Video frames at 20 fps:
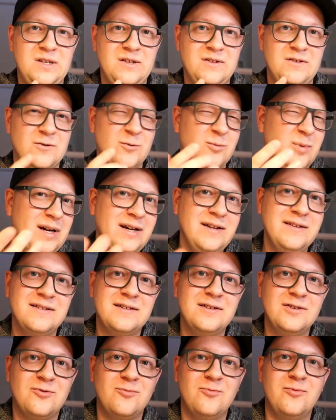So why is
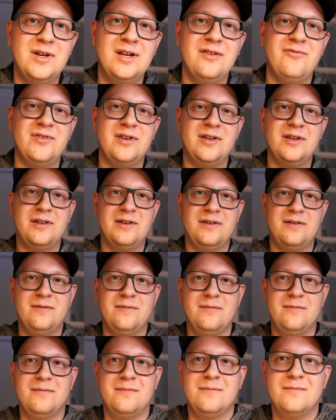this relevant?
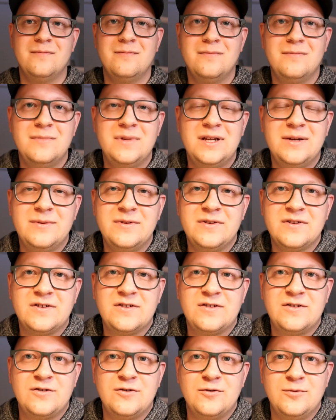Let me
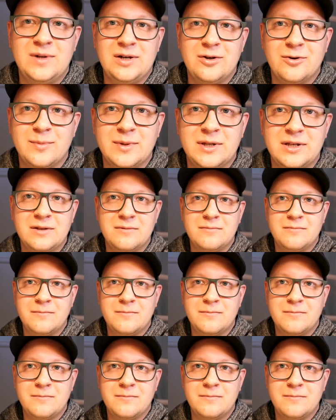just zoom out a bit.